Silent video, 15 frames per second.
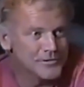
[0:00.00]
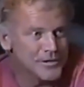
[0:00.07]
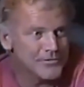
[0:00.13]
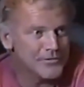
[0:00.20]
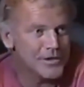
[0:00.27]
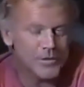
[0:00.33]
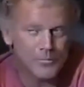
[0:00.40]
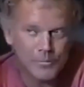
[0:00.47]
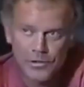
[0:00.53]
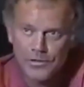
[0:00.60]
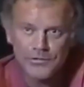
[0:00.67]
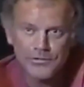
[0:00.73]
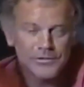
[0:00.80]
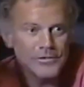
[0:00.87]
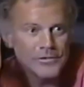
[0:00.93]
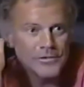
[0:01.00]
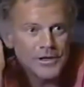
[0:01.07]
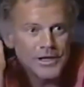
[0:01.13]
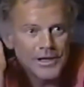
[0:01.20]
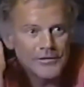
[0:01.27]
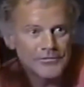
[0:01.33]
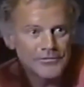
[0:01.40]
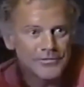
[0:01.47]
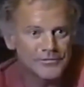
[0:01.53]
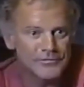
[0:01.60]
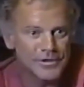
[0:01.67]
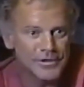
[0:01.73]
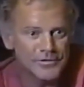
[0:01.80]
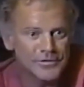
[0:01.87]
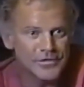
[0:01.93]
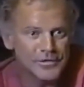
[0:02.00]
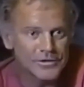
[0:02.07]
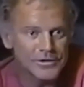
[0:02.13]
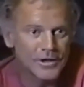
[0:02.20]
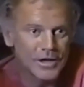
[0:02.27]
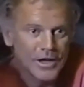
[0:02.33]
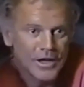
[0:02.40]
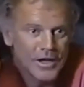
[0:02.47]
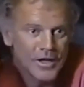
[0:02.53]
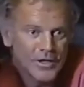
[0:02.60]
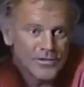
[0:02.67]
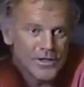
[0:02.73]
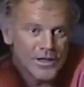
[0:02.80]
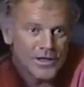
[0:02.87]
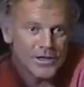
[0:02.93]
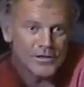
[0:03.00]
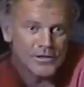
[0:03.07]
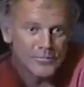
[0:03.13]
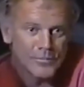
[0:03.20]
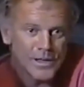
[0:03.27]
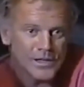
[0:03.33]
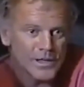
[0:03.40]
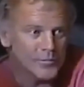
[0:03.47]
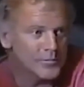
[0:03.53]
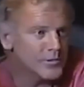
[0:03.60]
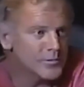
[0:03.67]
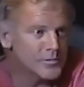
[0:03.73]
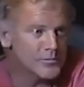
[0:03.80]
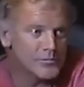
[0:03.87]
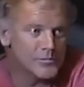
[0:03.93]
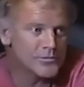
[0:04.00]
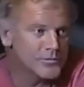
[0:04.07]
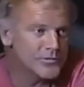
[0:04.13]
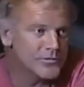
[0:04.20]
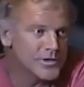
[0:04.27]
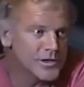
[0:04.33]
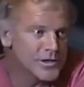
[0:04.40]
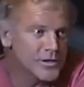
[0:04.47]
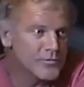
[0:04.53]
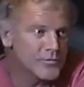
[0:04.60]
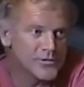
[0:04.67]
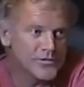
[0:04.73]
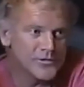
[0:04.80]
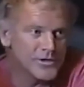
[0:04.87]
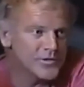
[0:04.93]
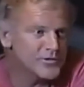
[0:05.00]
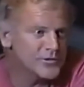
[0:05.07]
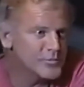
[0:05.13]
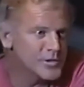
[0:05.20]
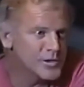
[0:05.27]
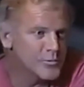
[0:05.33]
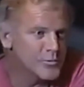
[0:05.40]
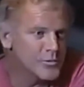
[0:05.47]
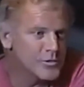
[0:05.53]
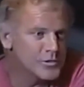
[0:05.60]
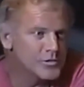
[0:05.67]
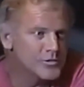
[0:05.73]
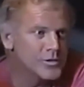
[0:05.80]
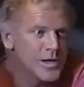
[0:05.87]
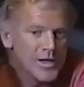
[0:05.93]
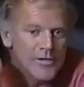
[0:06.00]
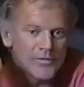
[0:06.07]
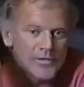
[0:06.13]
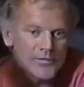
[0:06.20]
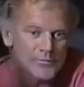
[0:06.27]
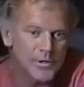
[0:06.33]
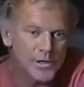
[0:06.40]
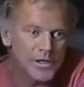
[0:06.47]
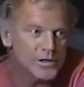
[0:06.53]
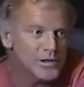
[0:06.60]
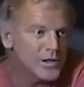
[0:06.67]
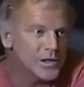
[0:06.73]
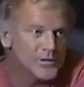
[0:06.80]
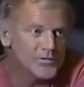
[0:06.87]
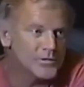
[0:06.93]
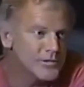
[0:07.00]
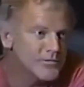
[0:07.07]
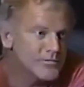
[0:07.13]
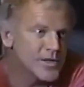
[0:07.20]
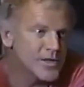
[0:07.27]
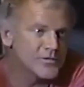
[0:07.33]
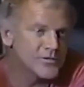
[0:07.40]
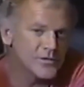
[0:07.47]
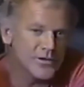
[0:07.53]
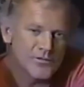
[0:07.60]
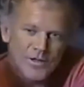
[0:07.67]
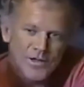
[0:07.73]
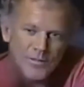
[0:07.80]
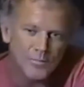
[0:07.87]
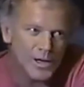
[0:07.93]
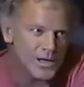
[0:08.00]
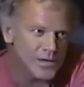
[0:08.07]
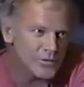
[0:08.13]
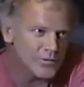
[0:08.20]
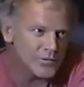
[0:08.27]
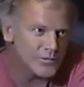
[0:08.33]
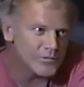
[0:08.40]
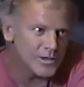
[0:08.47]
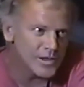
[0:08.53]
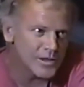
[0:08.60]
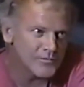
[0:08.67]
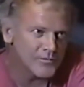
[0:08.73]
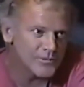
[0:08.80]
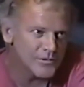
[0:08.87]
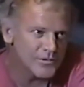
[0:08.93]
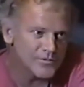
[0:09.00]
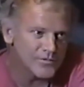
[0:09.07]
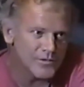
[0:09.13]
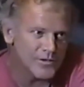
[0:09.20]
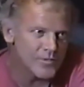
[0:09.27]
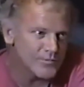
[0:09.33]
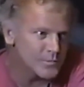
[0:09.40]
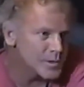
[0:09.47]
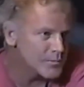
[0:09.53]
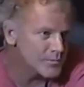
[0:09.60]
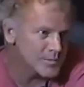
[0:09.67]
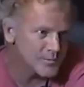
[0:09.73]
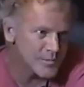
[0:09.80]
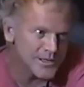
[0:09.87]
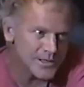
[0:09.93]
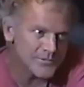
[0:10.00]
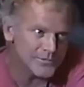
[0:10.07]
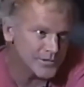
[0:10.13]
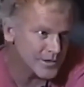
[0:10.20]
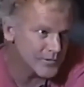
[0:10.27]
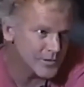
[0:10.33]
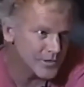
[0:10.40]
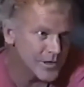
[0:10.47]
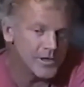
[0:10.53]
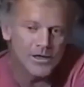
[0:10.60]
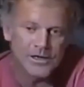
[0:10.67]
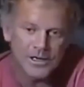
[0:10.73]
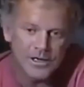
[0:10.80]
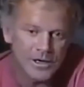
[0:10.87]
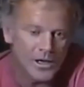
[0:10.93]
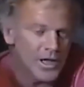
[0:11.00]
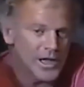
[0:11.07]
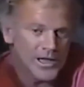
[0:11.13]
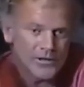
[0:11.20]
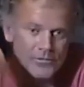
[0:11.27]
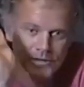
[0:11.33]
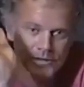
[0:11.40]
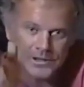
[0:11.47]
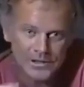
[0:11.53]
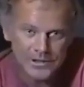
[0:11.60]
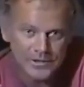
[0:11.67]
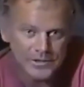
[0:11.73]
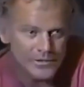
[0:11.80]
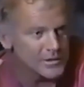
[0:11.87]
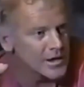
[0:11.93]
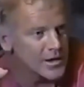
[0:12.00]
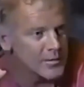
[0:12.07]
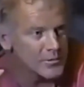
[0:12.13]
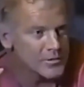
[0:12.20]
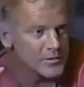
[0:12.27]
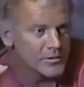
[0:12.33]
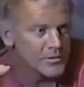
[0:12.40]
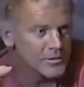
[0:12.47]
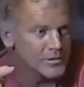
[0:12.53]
They've got a personal kind of agenda. They make up their own rules as they go. They change them when they want to. And they smugly, like Tony Fauci, does not mind going on television in front of the people that pay his salary and lie directly into the camera.